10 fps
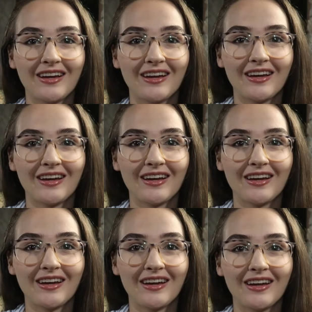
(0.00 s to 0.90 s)
Well, I think that
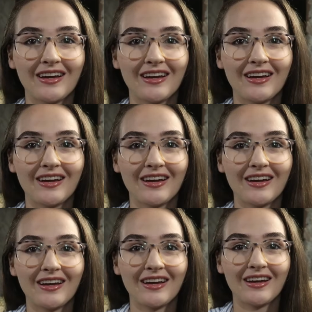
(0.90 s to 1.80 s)
says fragile,
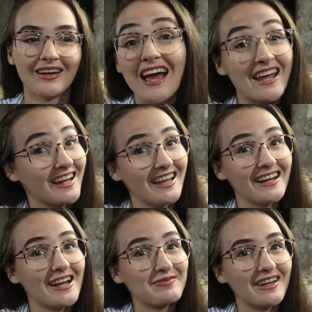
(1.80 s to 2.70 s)
honey. And I
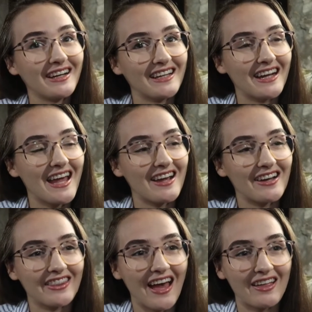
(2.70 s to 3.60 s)
ended up getting an A
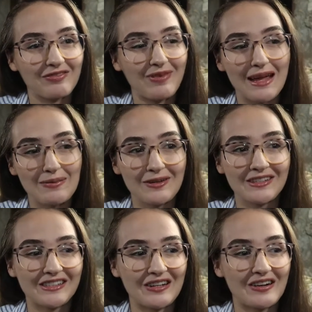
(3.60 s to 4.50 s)
on that paper,
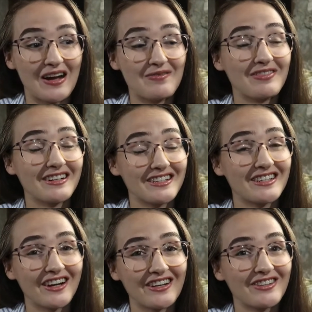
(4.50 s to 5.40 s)
so I'm pretty
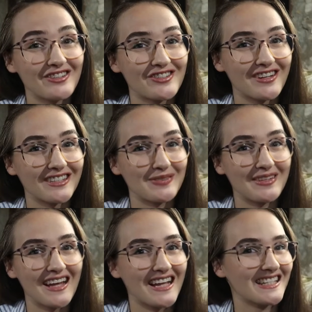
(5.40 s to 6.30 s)
sure you can trust
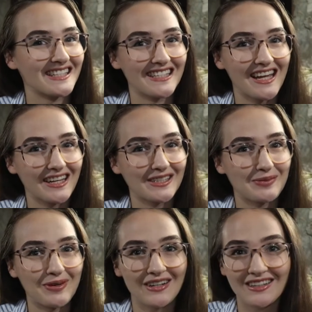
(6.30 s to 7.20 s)
me as the
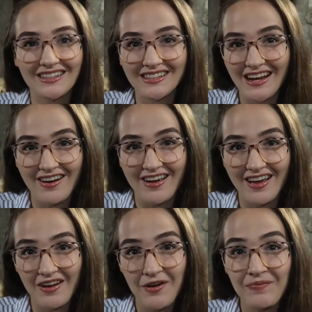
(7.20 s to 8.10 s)
expert in this
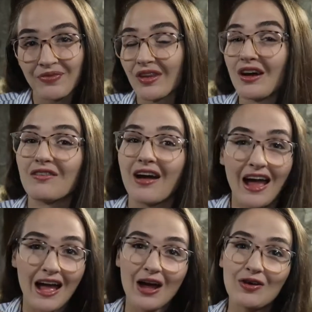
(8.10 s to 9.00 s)
area of
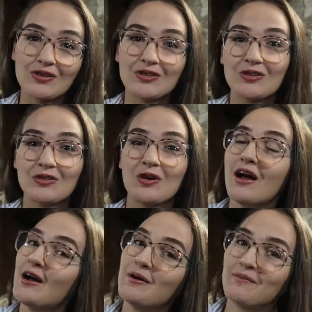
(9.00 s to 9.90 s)
how to
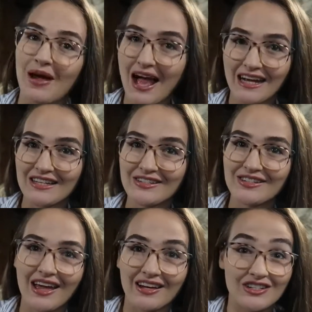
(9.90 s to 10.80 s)

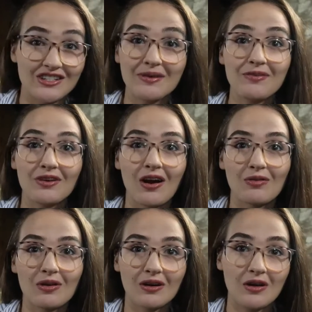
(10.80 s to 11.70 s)
package and ship your
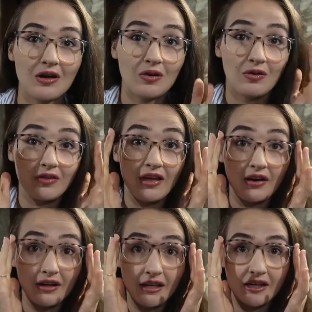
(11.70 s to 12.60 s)
artwork
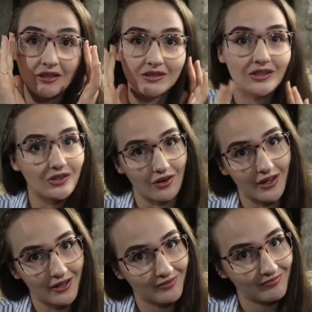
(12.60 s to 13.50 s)
without it getting
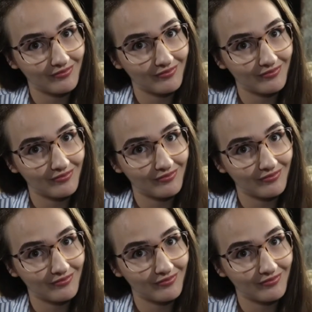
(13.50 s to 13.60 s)
destroyed.